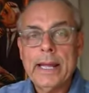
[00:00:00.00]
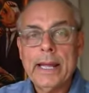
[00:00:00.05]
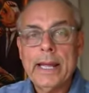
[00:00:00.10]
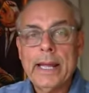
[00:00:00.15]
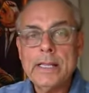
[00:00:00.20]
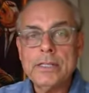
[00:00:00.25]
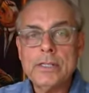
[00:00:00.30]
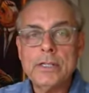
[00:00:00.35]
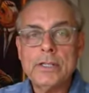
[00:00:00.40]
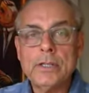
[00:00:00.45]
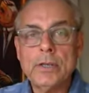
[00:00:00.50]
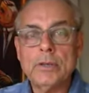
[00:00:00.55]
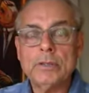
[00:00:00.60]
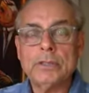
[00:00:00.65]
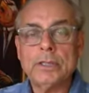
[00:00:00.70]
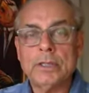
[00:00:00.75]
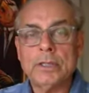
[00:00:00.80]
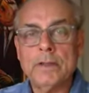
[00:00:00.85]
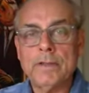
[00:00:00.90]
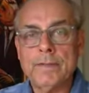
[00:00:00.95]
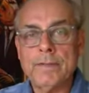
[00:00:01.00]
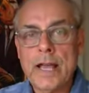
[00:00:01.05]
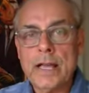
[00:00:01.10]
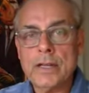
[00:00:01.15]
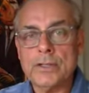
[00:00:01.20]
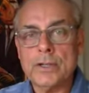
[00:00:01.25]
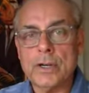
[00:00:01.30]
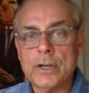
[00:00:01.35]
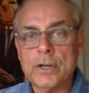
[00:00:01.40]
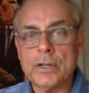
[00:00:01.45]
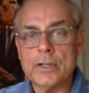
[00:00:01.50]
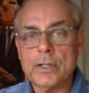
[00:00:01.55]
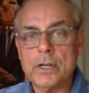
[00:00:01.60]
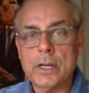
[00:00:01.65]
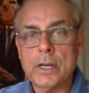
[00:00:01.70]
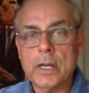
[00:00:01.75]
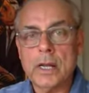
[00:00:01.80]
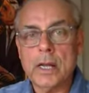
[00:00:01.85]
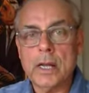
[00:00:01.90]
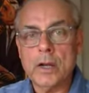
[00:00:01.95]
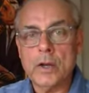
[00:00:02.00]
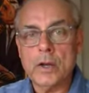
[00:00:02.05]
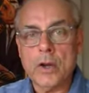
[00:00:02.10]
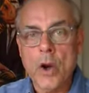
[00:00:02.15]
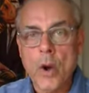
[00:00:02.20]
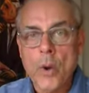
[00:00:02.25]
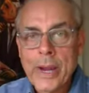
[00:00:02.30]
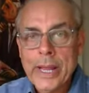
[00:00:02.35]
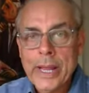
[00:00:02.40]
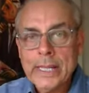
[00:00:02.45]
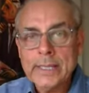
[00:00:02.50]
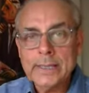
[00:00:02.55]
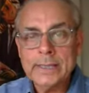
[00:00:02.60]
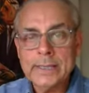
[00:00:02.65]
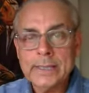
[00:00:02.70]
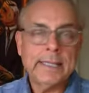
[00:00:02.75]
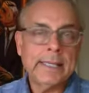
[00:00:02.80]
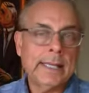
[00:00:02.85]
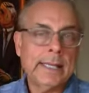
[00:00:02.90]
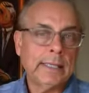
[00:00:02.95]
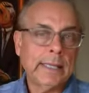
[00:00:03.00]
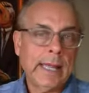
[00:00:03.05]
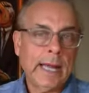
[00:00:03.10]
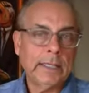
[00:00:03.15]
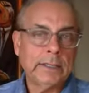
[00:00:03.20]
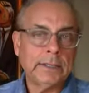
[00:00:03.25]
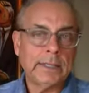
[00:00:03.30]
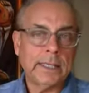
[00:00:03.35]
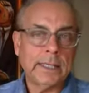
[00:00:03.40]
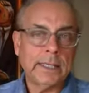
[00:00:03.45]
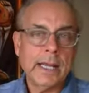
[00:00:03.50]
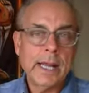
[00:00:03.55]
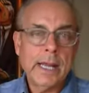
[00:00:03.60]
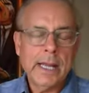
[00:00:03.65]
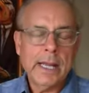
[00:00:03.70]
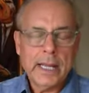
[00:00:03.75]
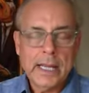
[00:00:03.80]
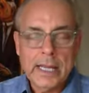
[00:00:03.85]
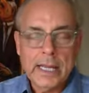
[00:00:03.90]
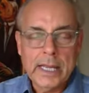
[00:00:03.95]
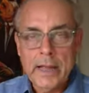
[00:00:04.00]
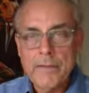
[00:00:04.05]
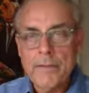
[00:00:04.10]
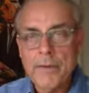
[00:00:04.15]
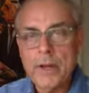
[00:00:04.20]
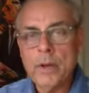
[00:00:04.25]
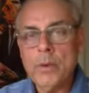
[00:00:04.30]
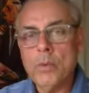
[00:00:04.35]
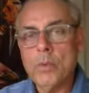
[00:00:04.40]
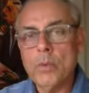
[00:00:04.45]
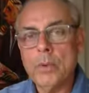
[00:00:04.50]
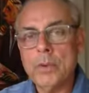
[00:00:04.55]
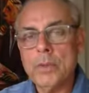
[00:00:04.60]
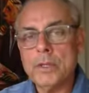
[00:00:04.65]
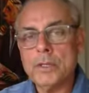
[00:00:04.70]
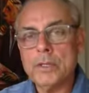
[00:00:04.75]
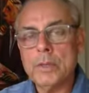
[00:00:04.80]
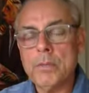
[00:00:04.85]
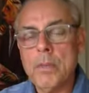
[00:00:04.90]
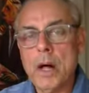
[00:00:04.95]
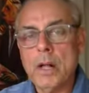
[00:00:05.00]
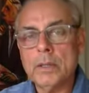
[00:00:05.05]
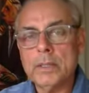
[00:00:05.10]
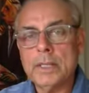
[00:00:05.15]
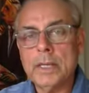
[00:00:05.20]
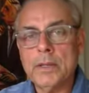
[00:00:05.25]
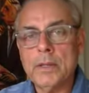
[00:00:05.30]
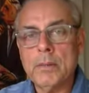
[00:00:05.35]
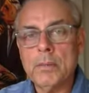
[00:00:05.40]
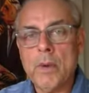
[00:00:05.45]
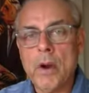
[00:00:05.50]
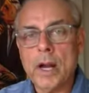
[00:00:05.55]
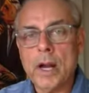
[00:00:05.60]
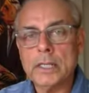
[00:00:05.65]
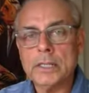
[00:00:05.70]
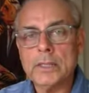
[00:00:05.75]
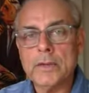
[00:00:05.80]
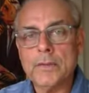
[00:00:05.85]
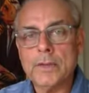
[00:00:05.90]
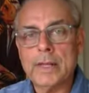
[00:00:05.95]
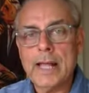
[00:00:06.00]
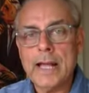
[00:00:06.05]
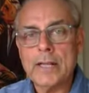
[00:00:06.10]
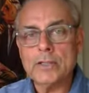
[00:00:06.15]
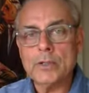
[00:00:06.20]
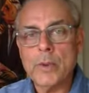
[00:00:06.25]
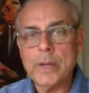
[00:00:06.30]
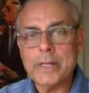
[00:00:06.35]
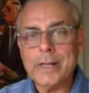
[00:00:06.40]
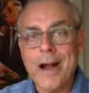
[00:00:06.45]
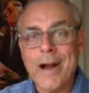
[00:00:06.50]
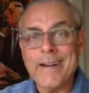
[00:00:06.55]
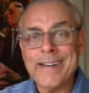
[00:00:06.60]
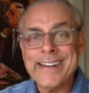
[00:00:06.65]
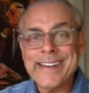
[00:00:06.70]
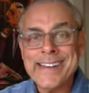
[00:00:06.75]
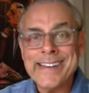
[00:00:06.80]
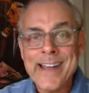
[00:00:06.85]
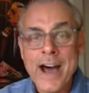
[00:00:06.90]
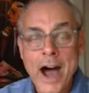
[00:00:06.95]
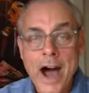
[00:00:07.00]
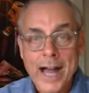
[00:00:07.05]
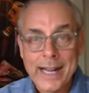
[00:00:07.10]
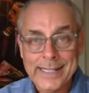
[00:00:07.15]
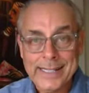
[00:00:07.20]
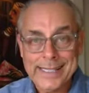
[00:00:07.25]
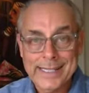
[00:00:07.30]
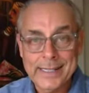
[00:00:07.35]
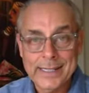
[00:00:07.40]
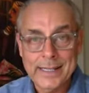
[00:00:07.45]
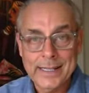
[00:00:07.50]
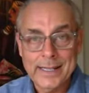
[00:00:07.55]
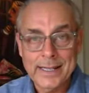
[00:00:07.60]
Institutional investors going into the election, given the tumult in the markets over the last 2 weeks, are not